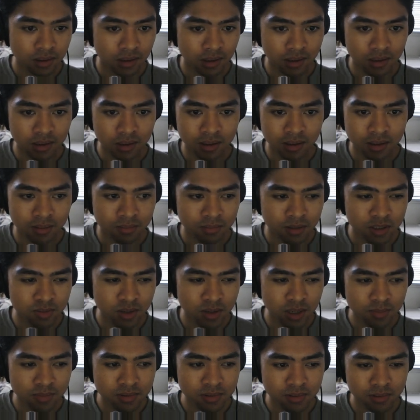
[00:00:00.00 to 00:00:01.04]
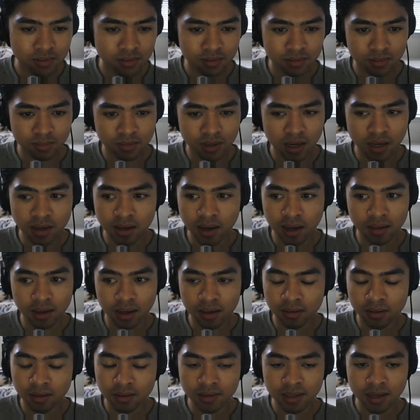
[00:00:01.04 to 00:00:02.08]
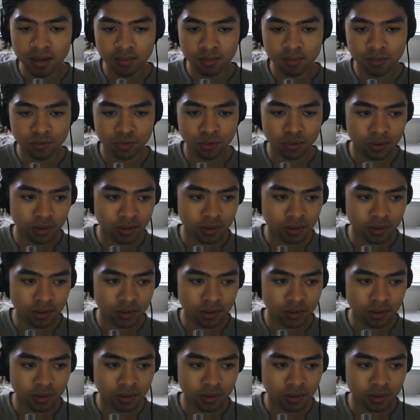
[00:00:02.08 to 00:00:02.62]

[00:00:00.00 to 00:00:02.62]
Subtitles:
This problem is I looked at it before